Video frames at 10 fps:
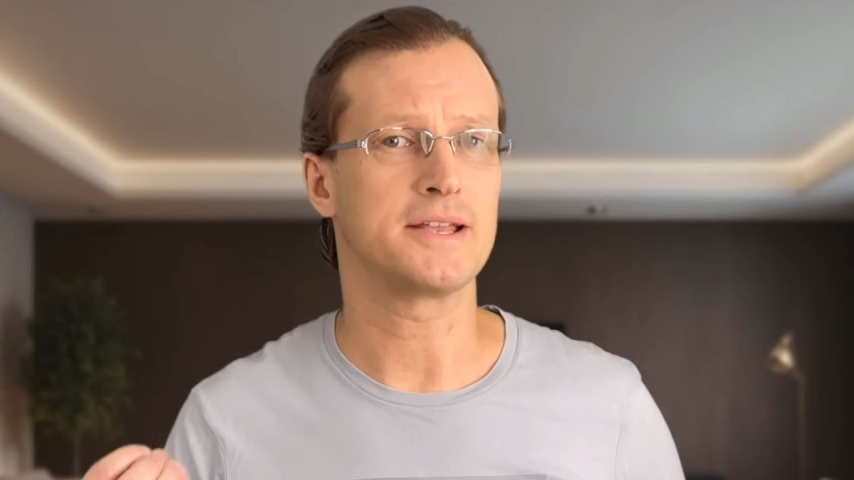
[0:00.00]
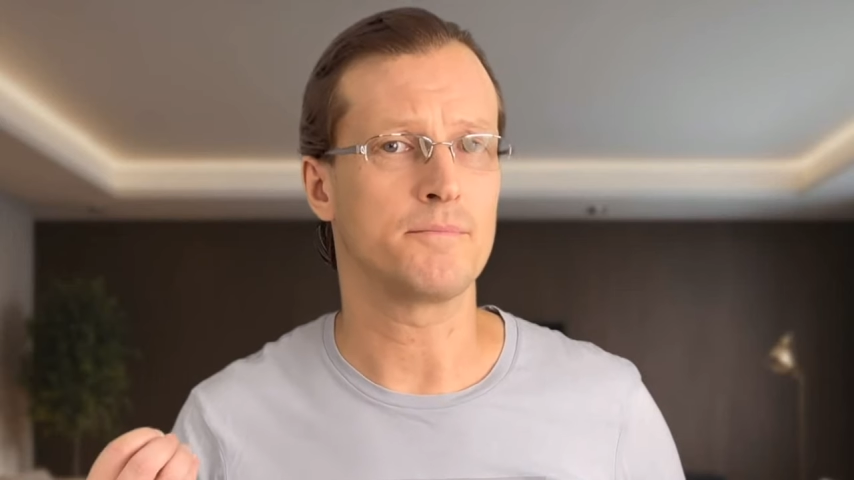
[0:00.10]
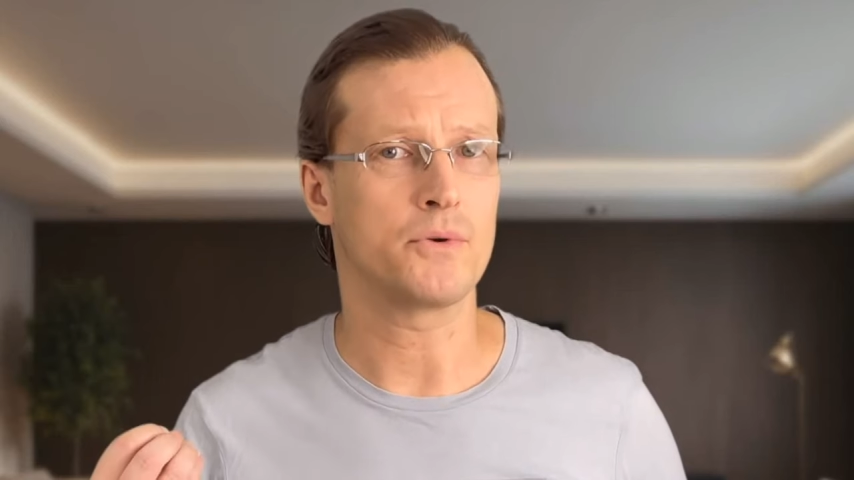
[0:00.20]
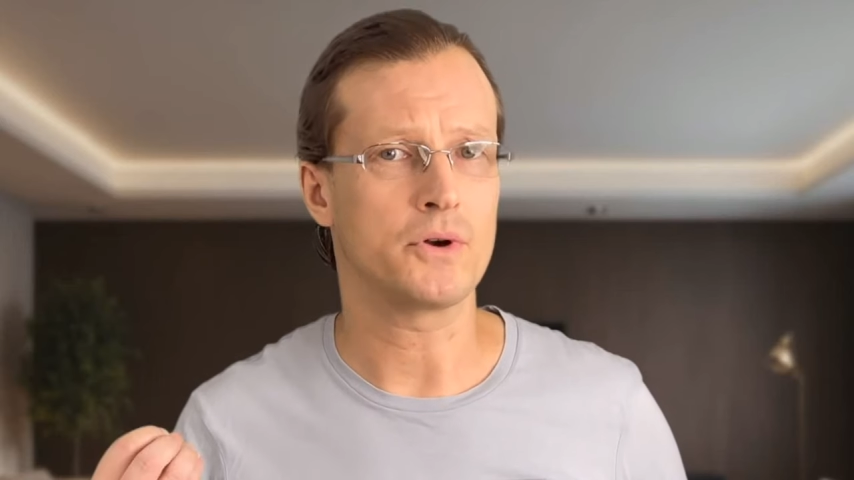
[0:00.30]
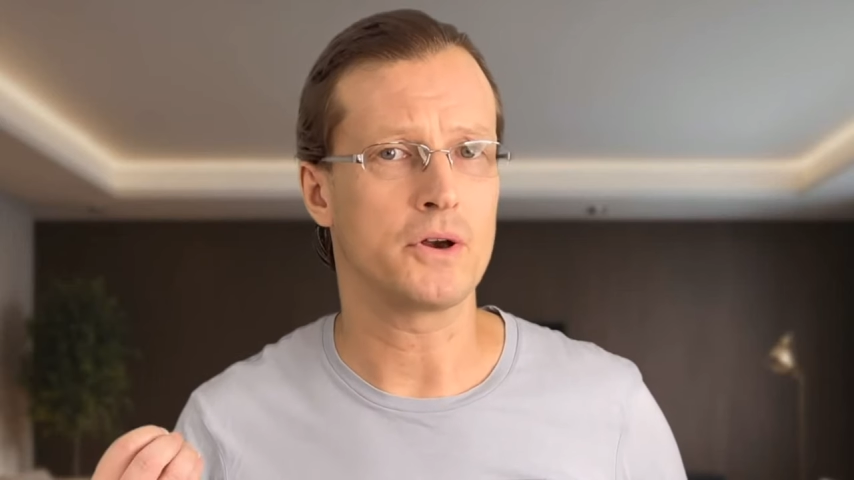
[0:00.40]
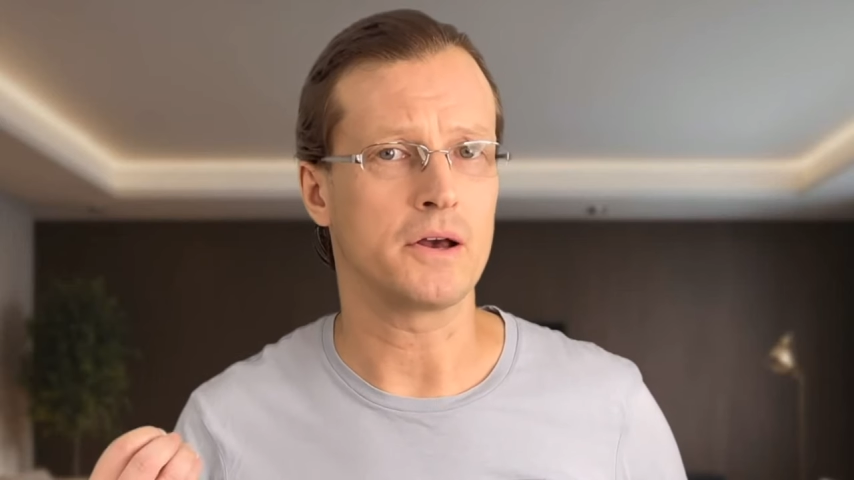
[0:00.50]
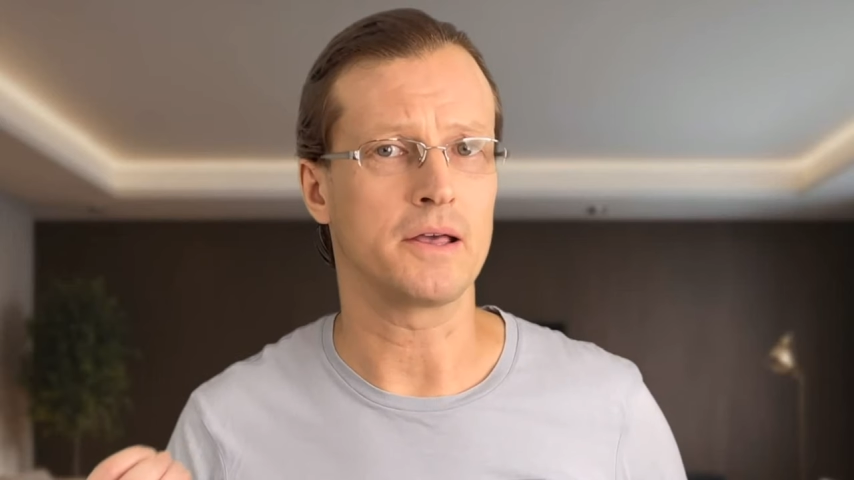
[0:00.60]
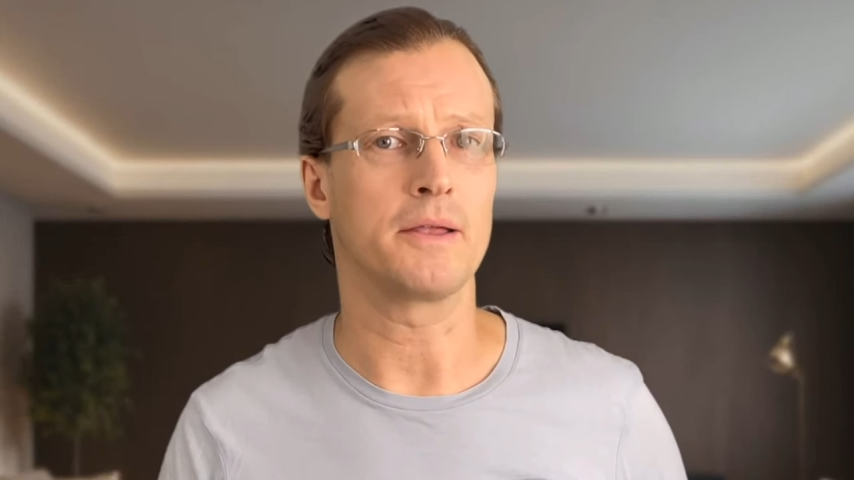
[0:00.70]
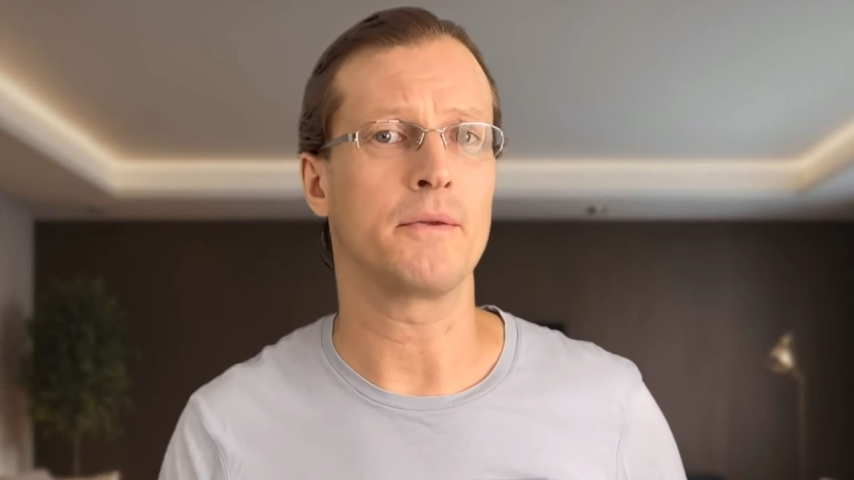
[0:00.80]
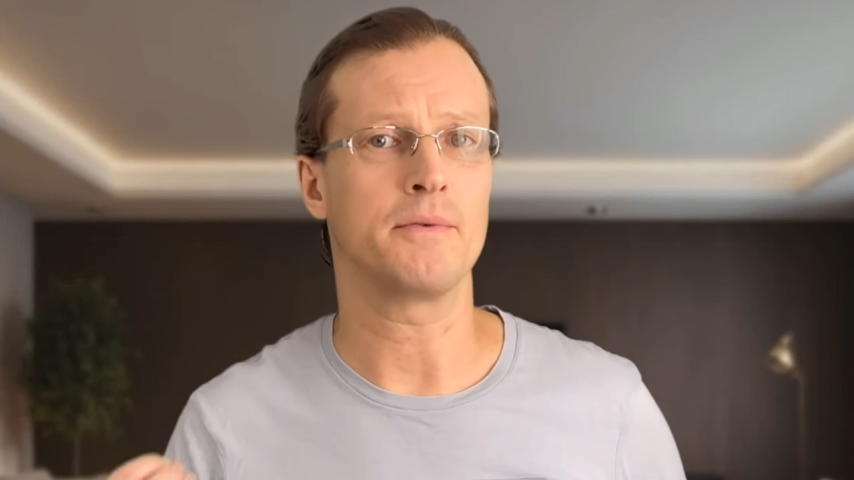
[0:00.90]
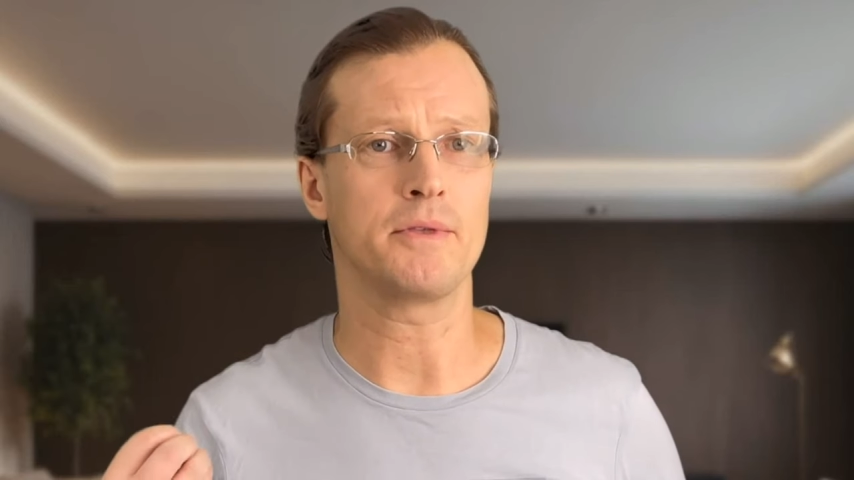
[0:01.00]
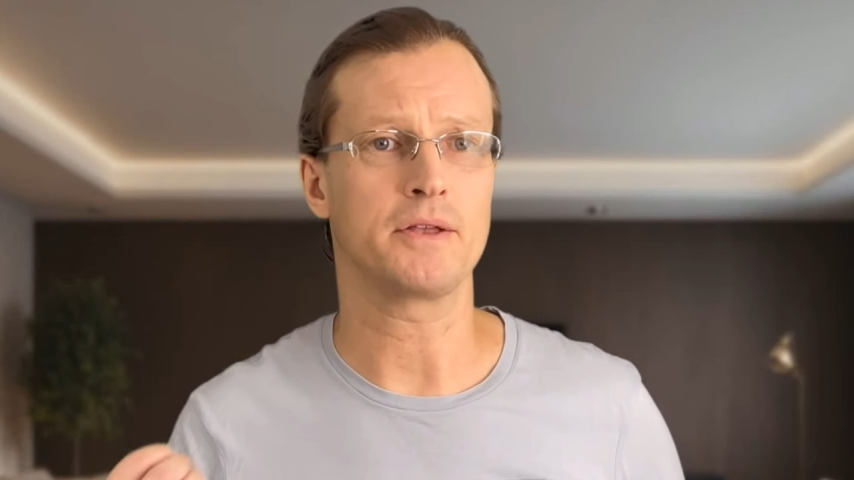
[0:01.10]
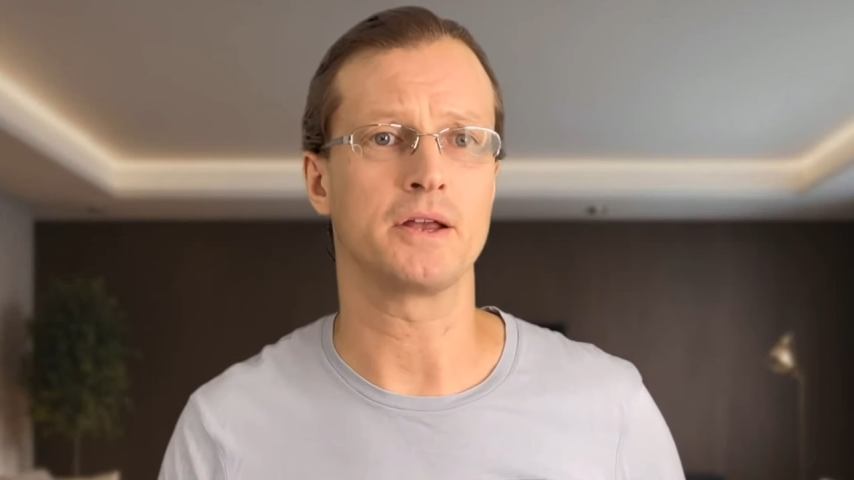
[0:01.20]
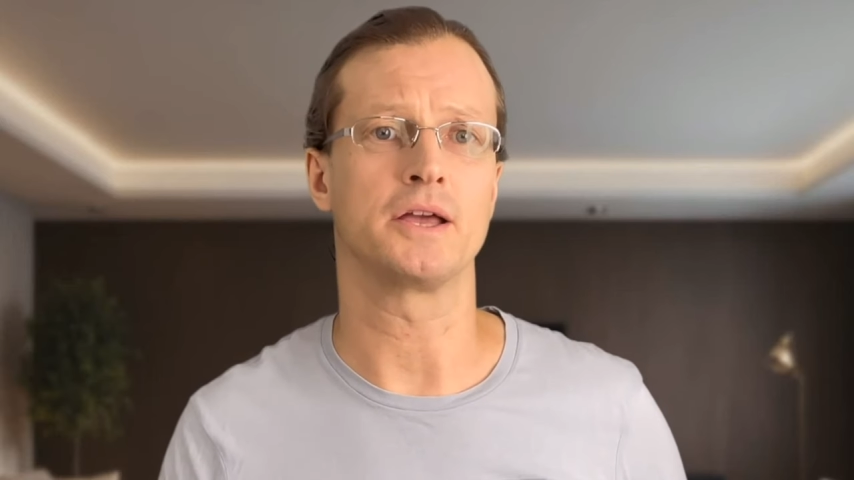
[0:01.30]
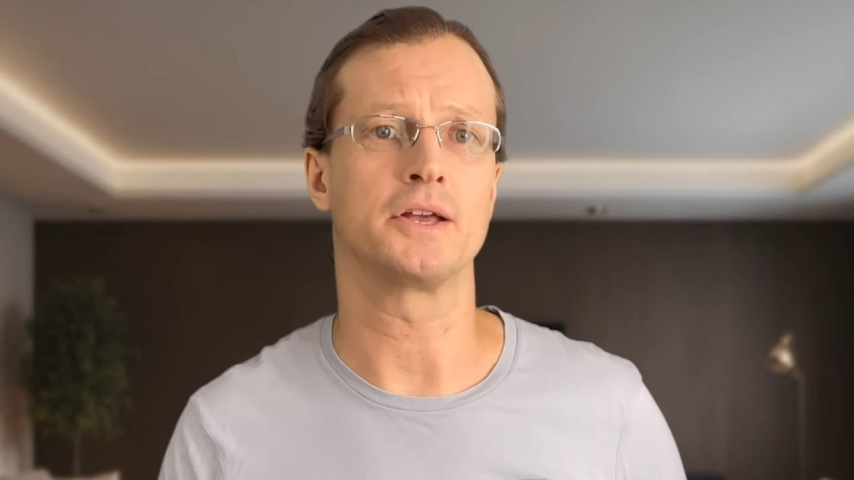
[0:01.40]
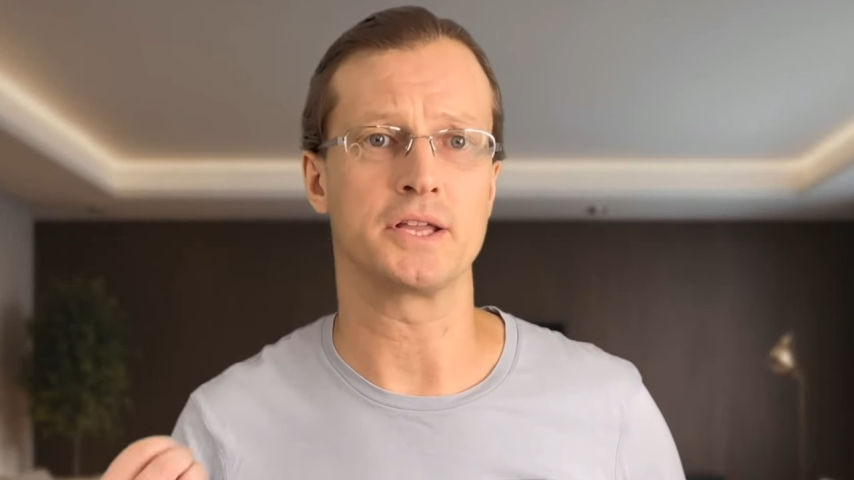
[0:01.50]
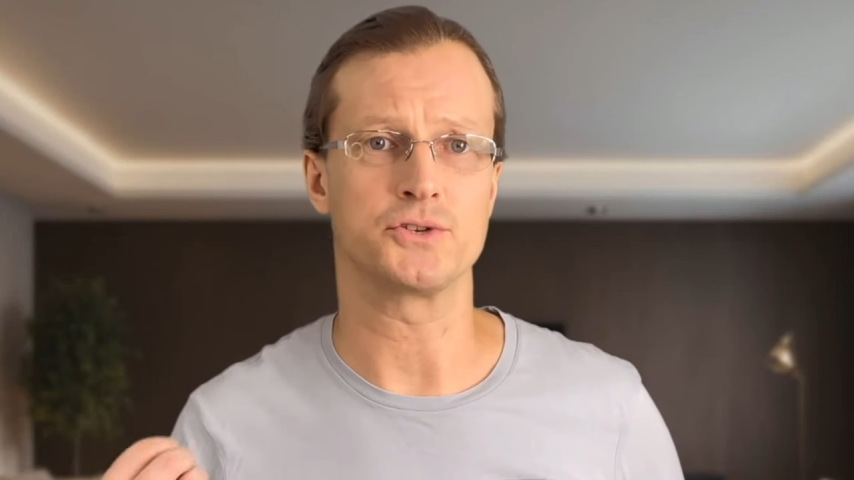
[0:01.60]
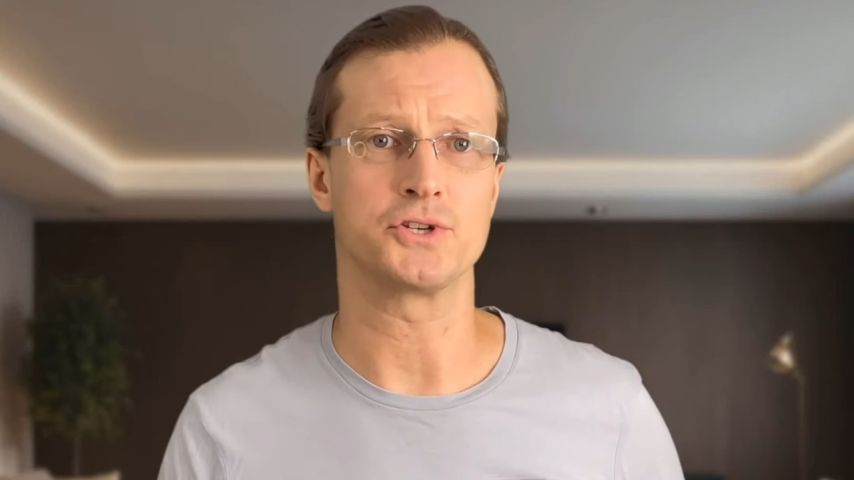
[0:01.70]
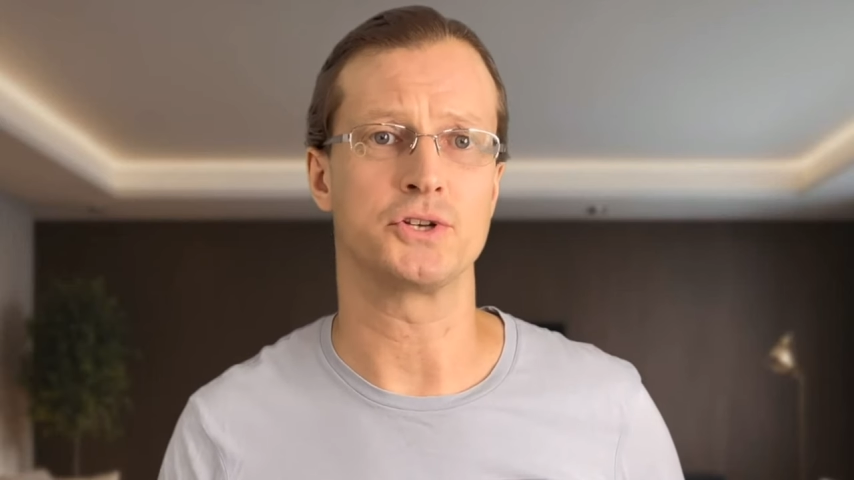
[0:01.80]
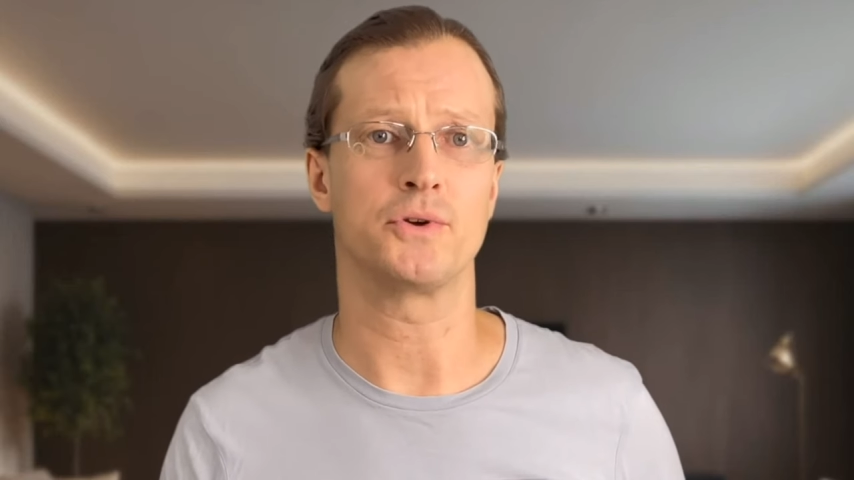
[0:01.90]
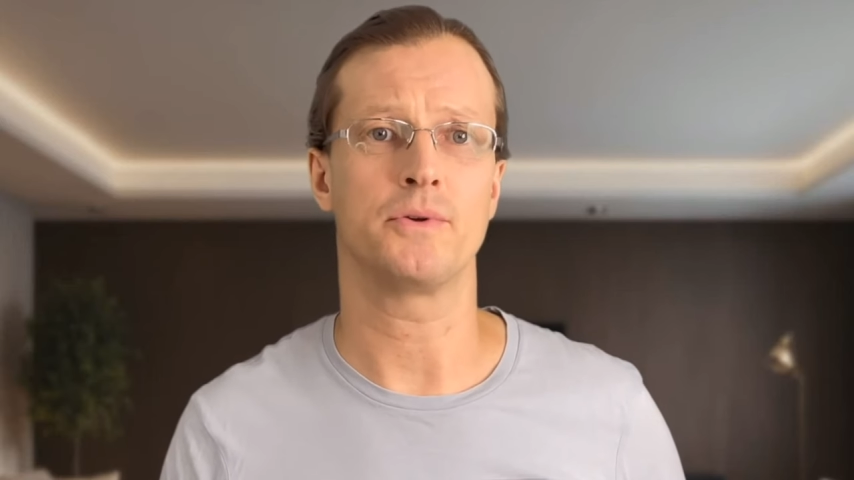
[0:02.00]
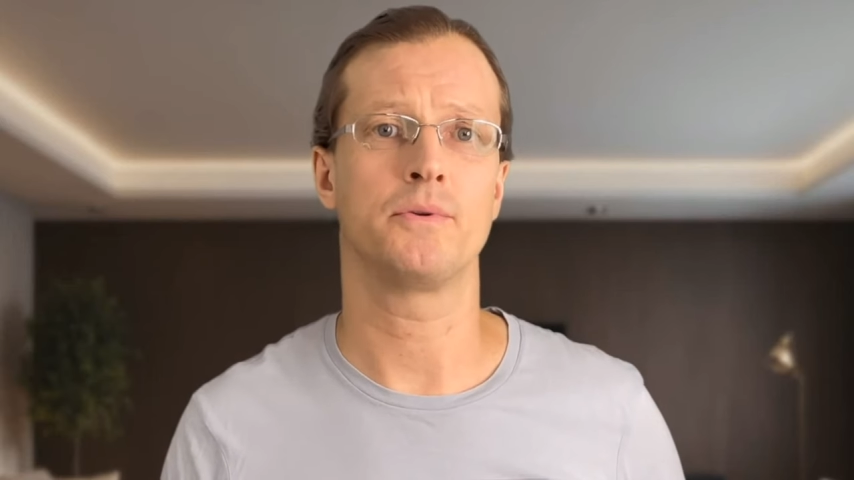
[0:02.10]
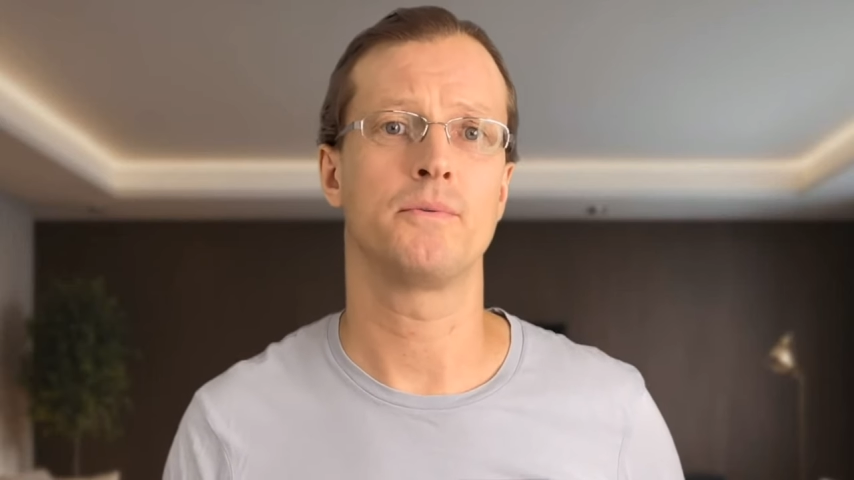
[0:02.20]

more? If you do,